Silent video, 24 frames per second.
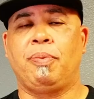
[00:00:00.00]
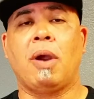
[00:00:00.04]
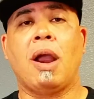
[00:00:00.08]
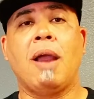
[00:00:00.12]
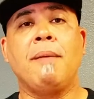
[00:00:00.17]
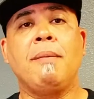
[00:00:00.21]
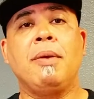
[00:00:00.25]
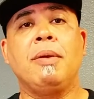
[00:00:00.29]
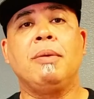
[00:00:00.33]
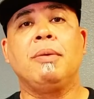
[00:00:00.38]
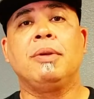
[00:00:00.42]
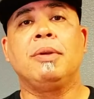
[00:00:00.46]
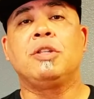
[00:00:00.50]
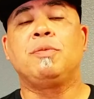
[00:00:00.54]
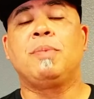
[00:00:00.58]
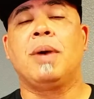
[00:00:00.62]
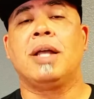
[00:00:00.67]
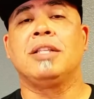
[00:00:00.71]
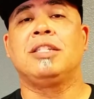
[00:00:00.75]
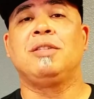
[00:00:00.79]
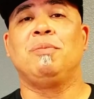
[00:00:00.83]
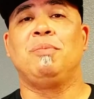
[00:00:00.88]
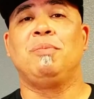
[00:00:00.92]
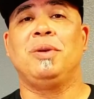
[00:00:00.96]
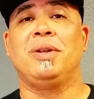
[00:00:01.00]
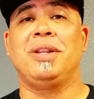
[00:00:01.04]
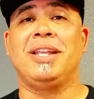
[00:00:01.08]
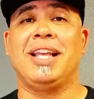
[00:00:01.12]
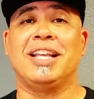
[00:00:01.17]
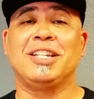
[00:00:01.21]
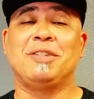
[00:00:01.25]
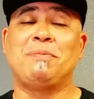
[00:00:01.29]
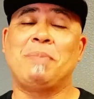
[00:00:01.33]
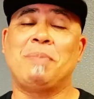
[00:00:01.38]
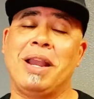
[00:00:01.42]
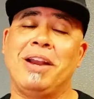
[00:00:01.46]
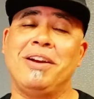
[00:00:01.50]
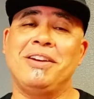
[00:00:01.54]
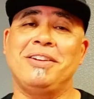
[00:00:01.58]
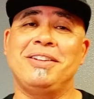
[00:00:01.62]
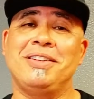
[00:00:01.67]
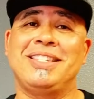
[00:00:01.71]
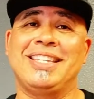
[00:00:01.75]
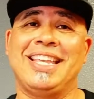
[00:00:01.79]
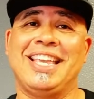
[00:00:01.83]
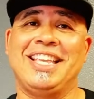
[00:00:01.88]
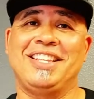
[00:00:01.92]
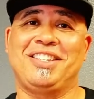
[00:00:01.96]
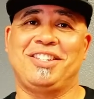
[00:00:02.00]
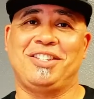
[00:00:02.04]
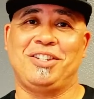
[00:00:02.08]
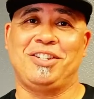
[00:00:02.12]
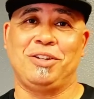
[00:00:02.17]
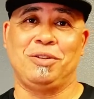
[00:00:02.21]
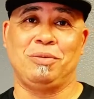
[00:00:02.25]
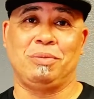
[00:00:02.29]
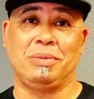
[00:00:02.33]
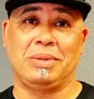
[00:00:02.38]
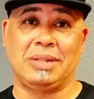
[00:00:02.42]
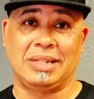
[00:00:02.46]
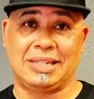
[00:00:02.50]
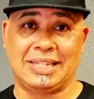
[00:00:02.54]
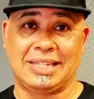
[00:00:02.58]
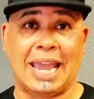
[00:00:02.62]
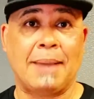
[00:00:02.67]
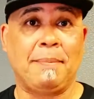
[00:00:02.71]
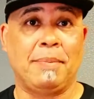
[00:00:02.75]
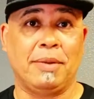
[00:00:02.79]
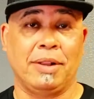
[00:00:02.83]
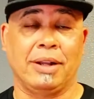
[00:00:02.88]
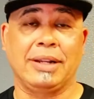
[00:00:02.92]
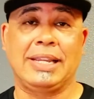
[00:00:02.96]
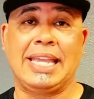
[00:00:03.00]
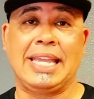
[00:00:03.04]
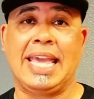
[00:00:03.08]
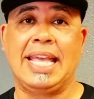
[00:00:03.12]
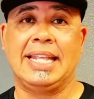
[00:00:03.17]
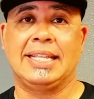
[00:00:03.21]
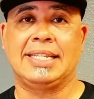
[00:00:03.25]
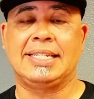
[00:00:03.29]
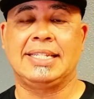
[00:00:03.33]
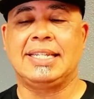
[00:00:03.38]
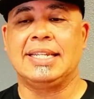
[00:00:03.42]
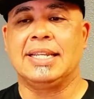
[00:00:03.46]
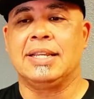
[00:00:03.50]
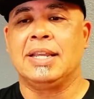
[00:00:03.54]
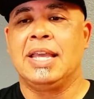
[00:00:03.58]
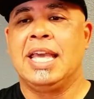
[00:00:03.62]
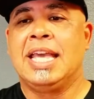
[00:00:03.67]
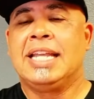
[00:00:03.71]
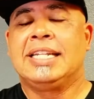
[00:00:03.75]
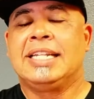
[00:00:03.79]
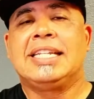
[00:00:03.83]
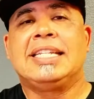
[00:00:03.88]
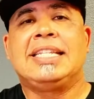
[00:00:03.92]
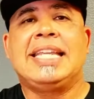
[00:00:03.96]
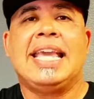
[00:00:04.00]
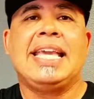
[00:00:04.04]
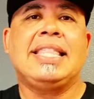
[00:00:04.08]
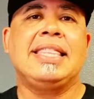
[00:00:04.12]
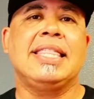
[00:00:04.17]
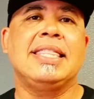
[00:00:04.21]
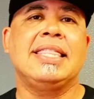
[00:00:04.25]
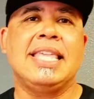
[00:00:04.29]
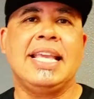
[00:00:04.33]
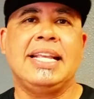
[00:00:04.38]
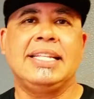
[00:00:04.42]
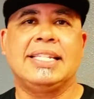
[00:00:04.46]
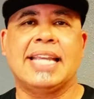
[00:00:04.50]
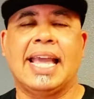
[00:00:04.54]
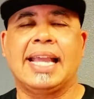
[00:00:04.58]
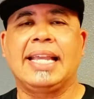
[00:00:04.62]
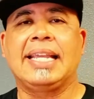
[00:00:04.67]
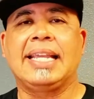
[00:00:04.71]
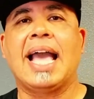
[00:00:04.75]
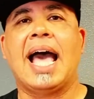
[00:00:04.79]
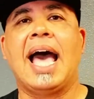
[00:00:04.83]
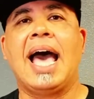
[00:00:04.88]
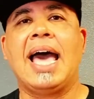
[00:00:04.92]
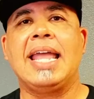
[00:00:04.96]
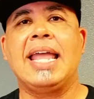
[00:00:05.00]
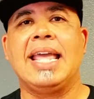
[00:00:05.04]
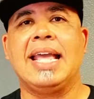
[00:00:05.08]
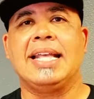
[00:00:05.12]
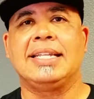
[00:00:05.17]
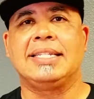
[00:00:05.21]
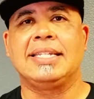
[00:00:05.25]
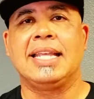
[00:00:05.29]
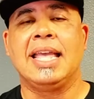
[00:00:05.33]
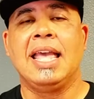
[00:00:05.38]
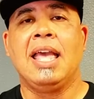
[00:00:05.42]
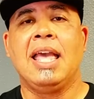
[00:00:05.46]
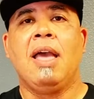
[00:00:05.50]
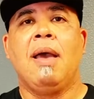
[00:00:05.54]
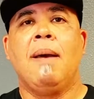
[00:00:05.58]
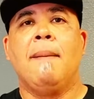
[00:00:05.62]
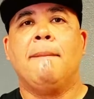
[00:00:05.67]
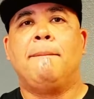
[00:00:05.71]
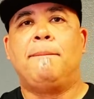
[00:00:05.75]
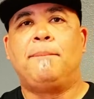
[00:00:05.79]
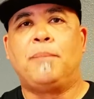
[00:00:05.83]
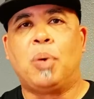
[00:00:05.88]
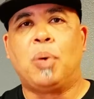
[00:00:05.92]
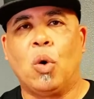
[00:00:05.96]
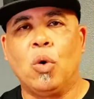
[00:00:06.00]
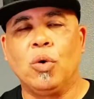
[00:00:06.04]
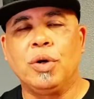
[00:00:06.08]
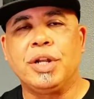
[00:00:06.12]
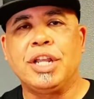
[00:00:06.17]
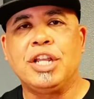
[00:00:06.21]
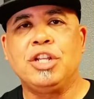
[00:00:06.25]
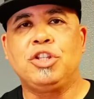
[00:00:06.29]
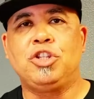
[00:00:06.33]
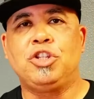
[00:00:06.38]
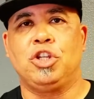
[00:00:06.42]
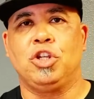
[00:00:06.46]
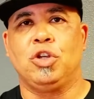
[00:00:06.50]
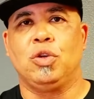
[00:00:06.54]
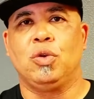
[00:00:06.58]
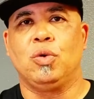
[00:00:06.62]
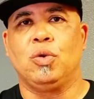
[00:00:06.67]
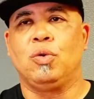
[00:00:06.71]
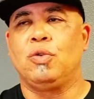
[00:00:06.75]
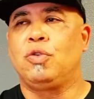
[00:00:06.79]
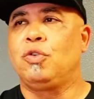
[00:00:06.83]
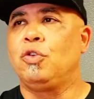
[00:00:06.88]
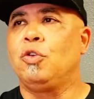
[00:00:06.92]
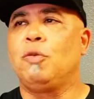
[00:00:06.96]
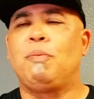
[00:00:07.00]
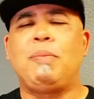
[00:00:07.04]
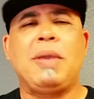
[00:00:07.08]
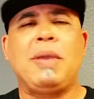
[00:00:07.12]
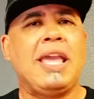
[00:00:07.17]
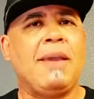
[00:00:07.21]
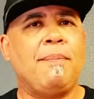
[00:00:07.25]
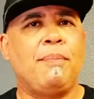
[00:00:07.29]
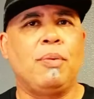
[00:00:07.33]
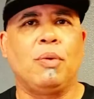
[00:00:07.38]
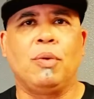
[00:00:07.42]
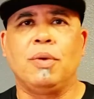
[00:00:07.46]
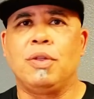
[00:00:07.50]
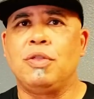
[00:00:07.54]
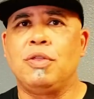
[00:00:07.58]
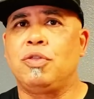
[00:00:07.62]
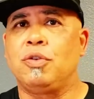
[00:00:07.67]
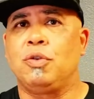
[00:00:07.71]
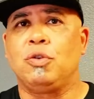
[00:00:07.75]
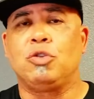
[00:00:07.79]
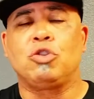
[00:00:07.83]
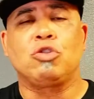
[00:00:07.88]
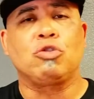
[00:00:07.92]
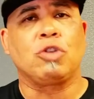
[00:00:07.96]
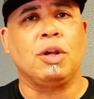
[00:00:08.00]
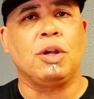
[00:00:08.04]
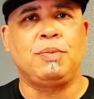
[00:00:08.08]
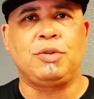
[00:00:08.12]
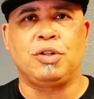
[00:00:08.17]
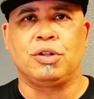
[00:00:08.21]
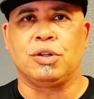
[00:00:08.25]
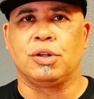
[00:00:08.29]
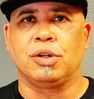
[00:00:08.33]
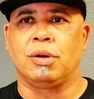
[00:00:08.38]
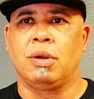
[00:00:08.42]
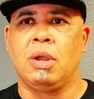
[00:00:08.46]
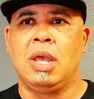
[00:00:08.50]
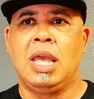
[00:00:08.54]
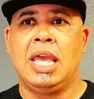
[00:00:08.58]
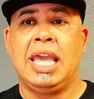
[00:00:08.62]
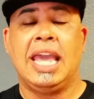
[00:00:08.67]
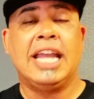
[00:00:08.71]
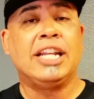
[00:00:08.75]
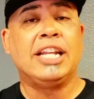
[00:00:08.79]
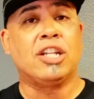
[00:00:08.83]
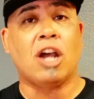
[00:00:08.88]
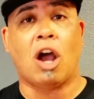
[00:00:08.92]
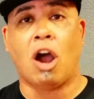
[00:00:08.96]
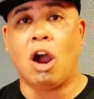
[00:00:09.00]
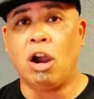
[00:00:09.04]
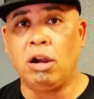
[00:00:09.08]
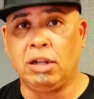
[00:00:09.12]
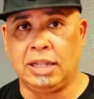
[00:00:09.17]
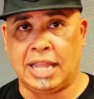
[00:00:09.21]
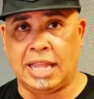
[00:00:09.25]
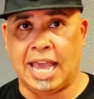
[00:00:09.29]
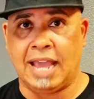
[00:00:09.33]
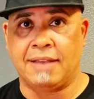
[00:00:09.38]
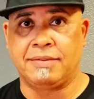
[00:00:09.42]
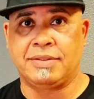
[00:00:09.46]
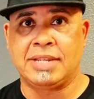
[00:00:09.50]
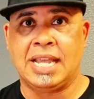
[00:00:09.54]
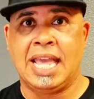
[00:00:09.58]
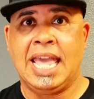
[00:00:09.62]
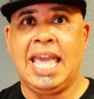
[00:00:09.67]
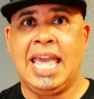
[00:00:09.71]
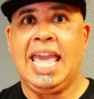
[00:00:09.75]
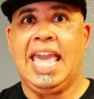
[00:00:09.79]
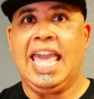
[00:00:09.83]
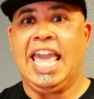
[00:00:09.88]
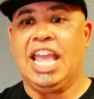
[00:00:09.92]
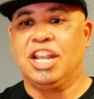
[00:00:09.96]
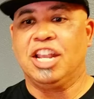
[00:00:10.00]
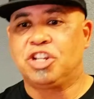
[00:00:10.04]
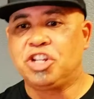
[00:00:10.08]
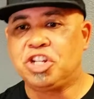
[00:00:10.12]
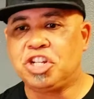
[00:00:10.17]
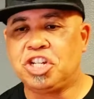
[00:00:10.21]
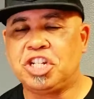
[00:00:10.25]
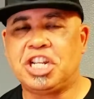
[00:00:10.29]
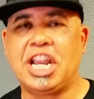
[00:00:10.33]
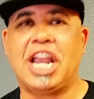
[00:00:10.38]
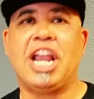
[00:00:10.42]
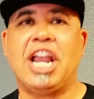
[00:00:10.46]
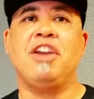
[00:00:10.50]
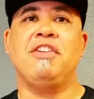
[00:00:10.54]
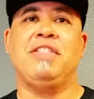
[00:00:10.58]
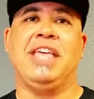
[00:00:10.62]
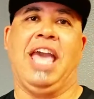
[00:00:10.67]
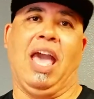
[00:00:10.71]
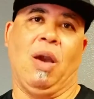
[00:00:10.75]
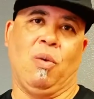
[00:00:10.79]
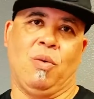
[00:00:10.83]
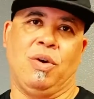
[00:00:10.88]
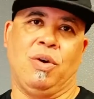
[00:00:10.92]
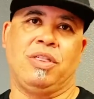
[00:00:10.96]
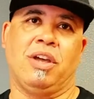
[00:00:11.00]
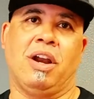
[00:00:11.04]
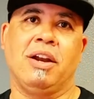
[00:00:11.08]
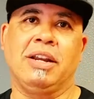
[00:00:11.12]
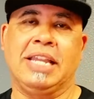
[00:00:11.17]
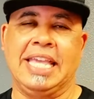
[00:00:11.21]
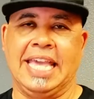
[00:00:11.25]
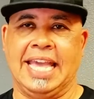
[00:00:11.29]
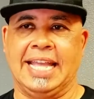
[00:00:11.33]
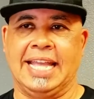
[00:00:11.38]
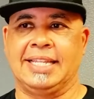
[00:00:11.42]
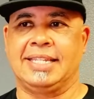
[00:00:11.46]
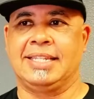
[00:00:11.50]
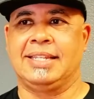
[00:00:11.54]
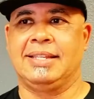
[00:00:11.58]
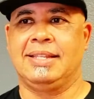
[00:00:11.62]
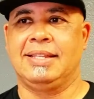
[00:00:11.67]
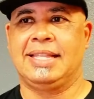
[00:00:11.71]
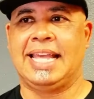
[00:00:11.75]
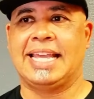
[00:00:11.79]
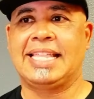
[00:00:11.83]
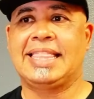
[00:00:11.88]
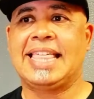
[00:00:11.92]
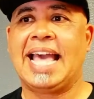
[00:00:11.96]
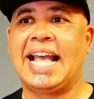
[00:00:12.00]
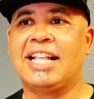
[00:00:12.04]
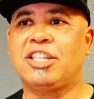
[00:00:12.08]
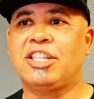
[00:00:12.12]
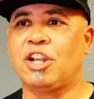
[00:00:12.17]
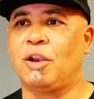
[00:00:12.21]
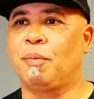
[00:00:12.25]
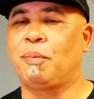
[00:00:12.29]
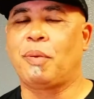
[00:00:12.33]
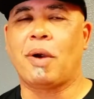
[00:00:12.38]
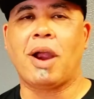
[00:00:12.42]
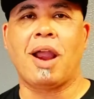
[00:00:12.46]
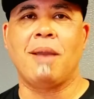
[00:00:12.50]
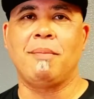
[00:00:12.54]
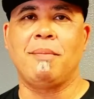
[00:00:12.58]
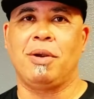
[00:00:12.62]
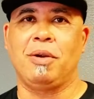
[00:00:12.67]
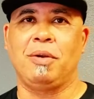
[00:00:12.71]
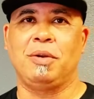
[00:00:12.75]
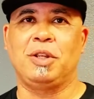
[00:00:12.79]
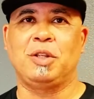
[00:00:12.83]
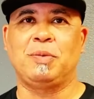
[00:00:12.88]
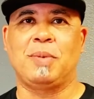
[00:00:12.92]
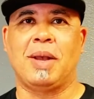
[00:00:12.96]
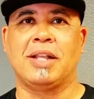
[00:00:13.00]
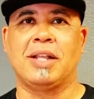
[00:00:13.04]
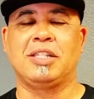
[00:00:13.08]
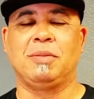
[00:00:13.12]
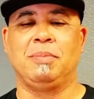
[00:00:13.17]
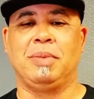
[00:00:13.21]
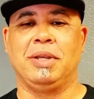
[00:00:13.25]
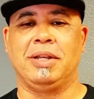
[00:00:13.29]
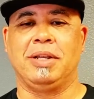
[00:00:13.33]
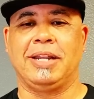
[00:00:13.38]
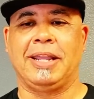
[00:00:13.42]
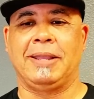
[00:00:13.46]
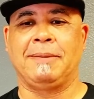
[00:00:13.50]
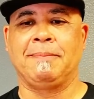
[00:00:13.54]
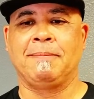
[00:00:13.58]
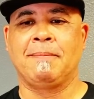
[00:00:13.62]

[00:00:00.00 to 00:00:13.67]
primary responsibility as parents is to disciple our kids, to, to take the things that God has poured into through people and through scripture into our lives and share that with our kids. Like that's our primary responsibility.